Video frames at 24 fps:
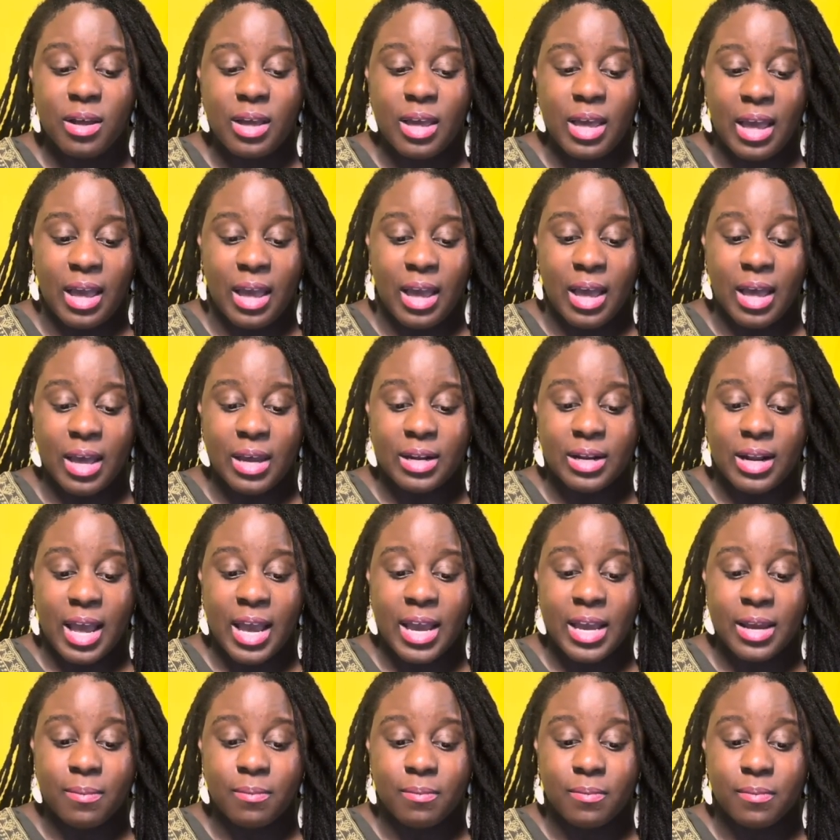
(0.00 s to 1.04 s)
And
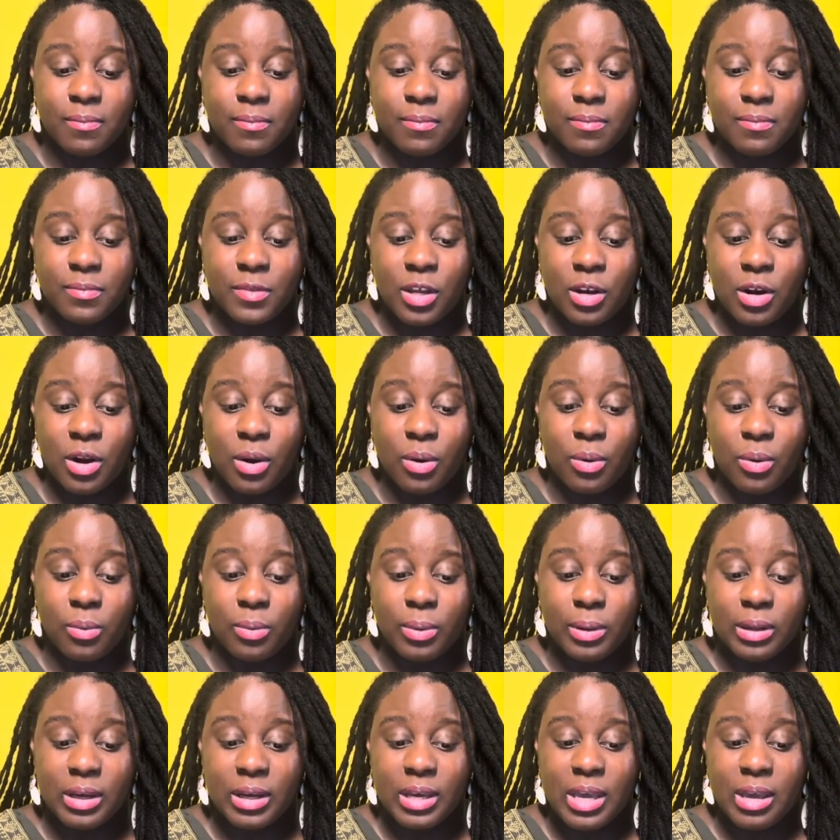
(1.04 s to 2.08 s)
I'm, you know,
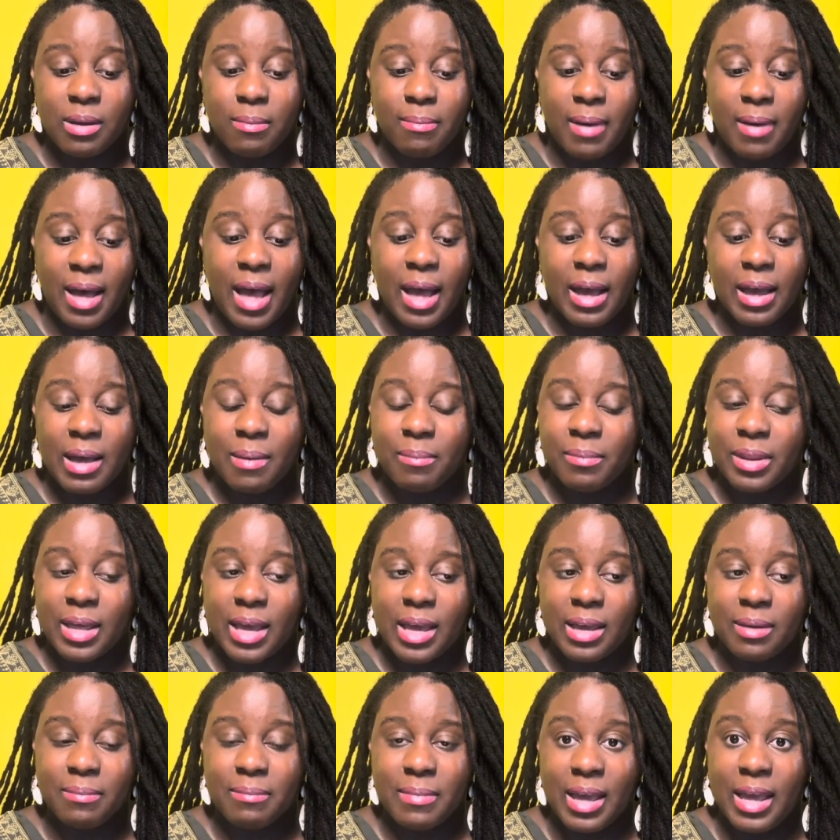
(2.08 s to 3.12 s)
looking back, I'm
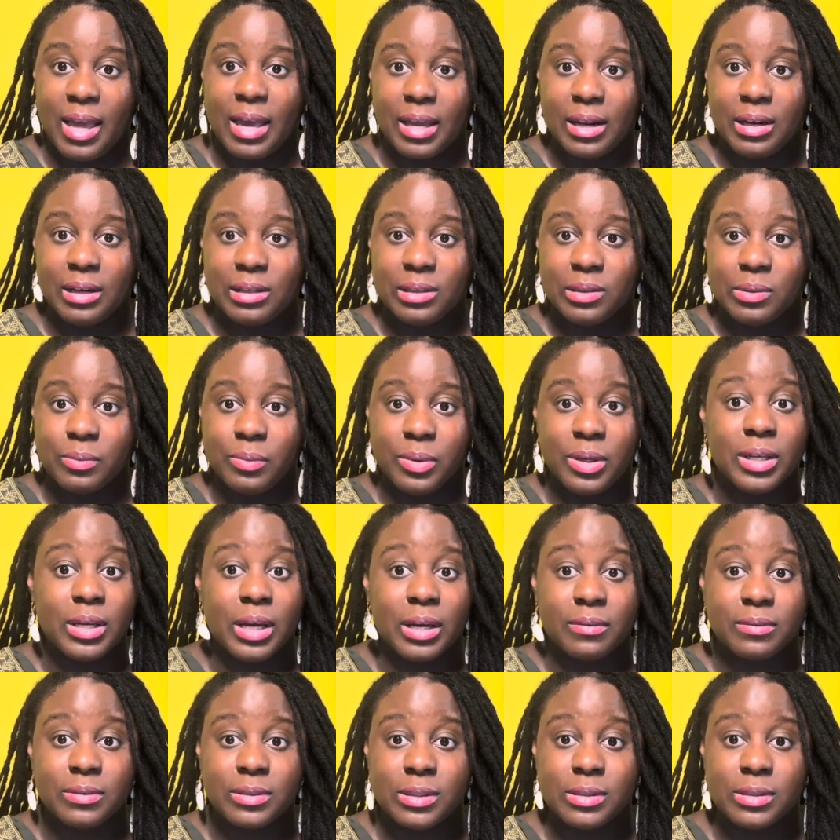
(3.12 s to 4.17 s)
like, man, we
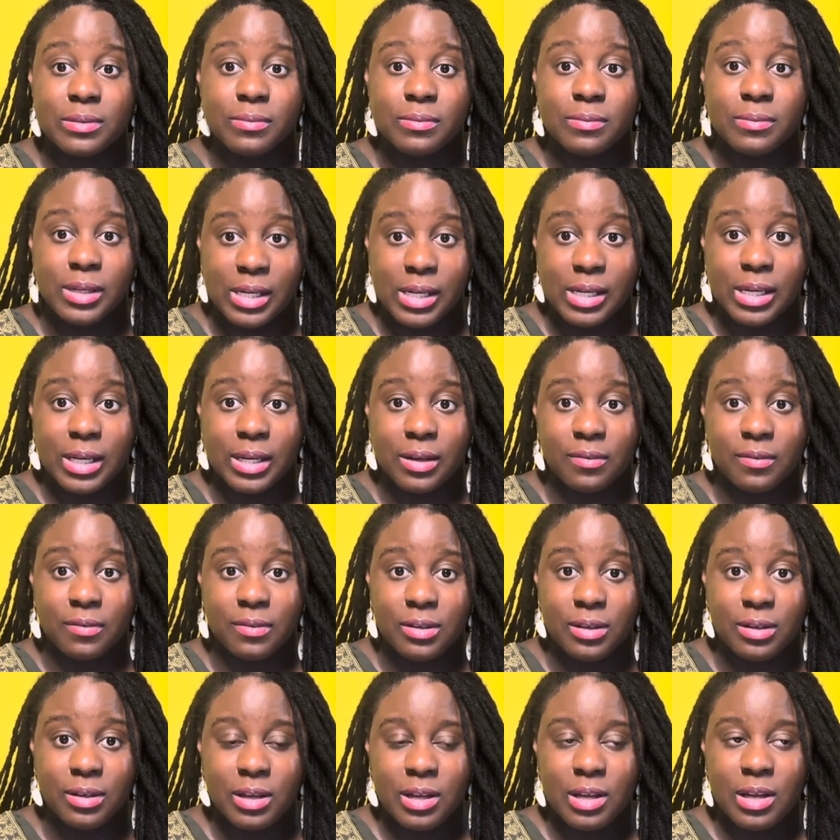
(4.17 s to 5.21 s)
have survived.
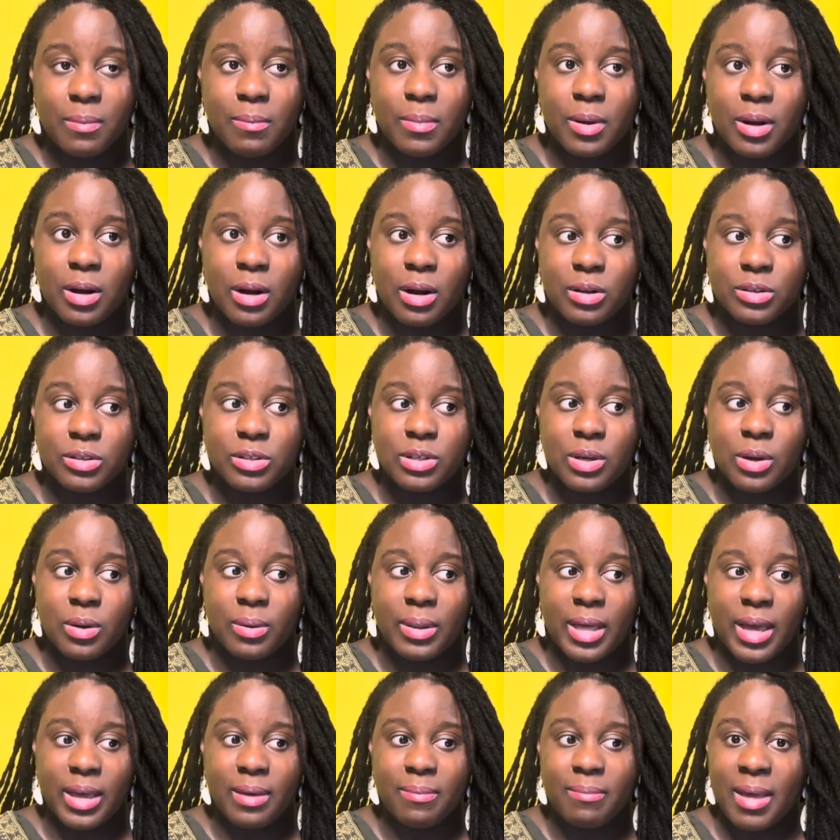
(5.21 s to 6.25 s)
But also
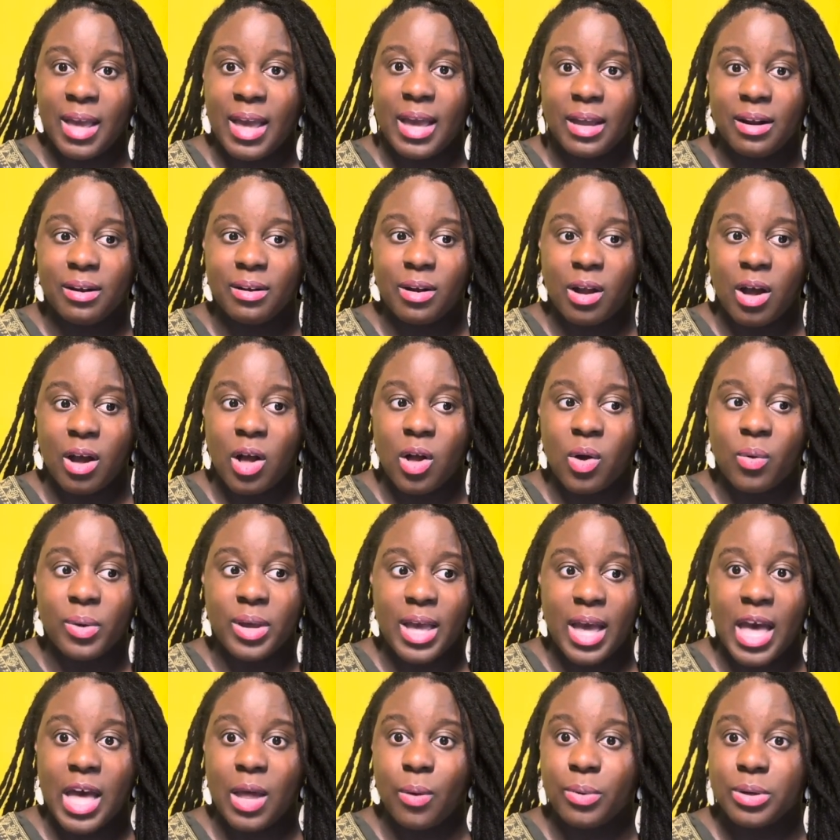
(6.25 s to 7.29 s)
like, man, all we
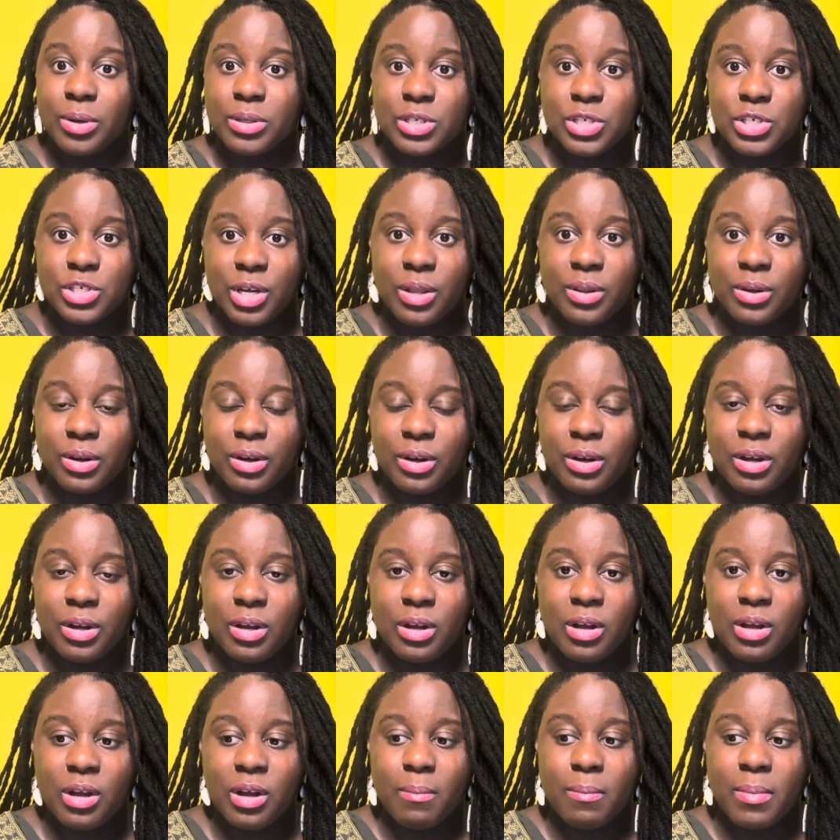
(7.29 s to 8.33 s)
had was each other.
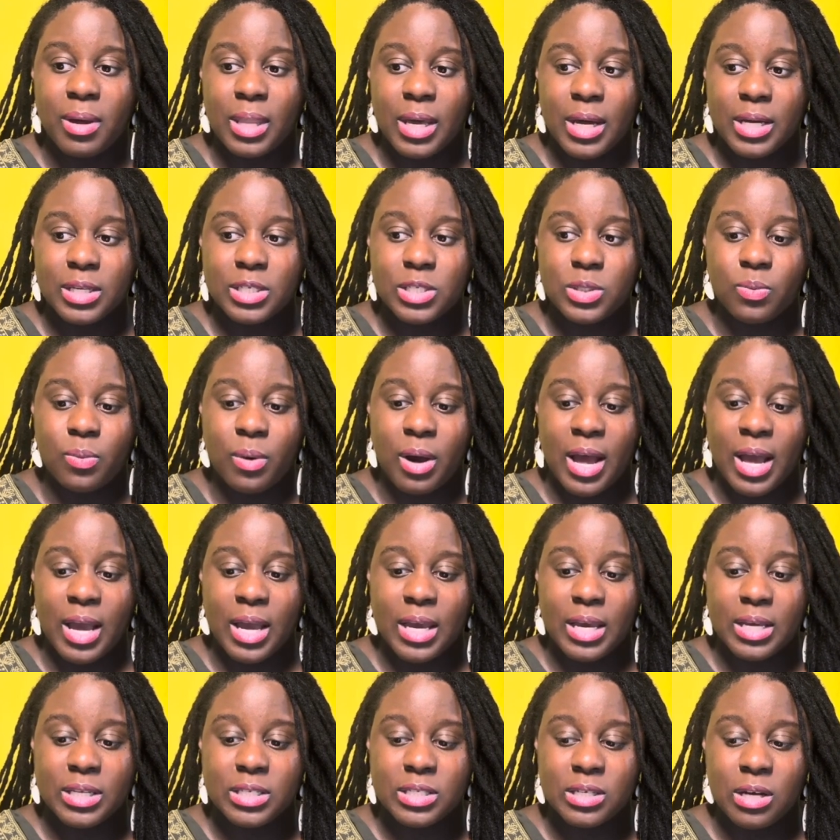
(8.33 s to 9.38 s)
But that's why
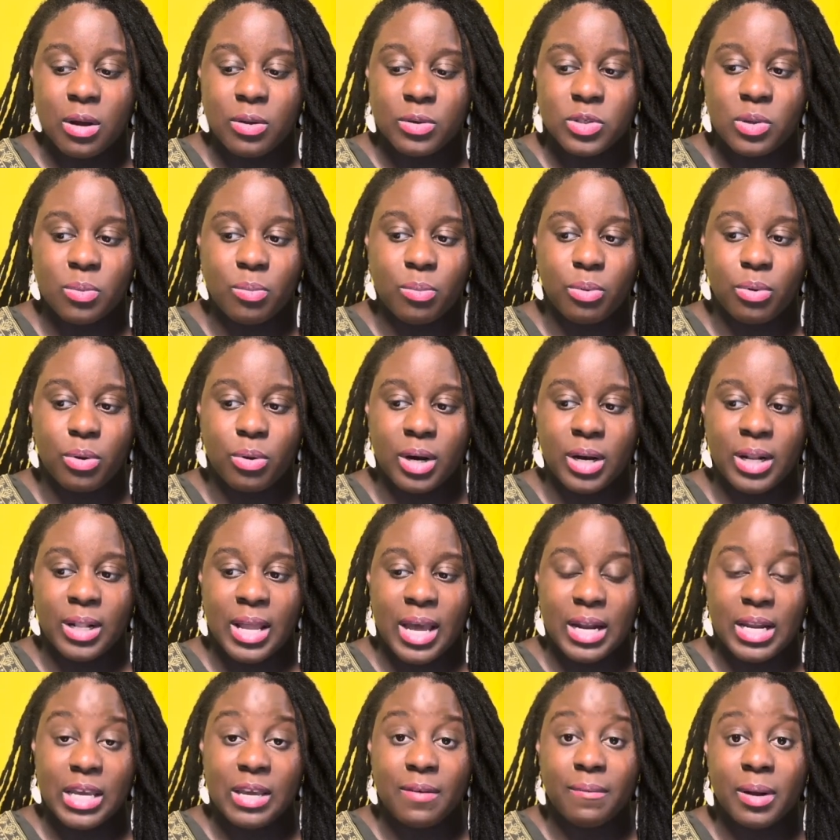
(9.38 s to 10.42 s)
it's also important
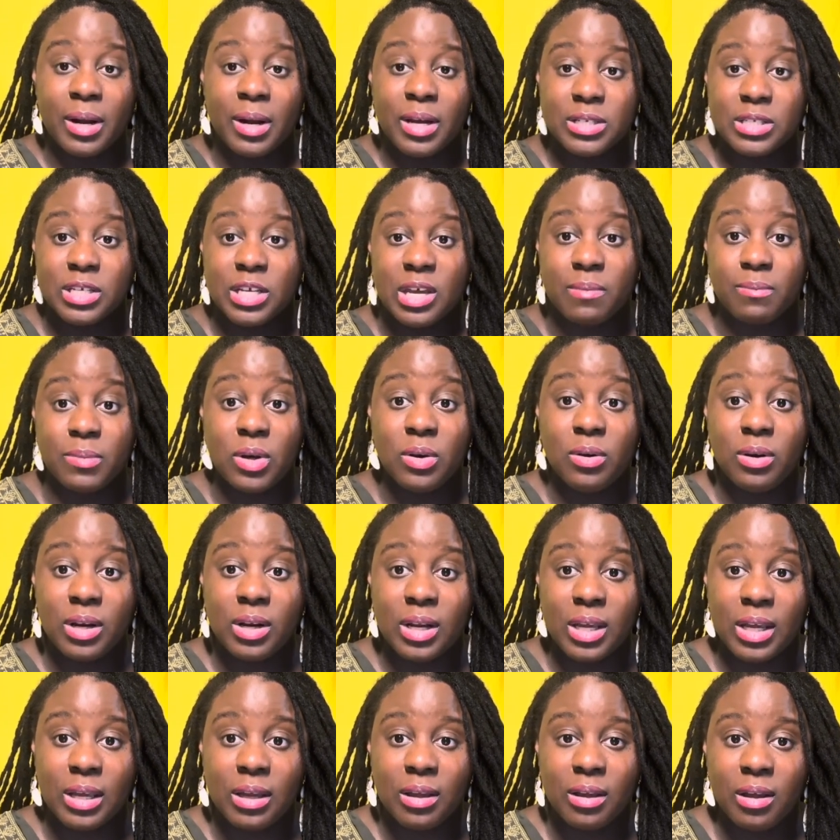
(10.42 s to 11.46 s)
that even as a
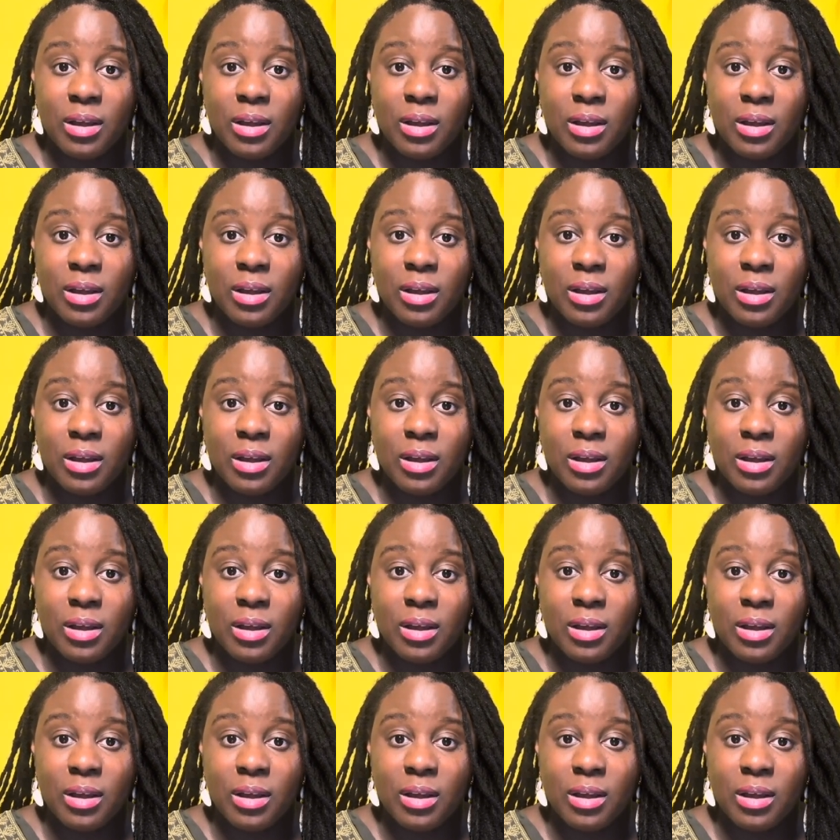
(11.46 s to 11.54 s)
community,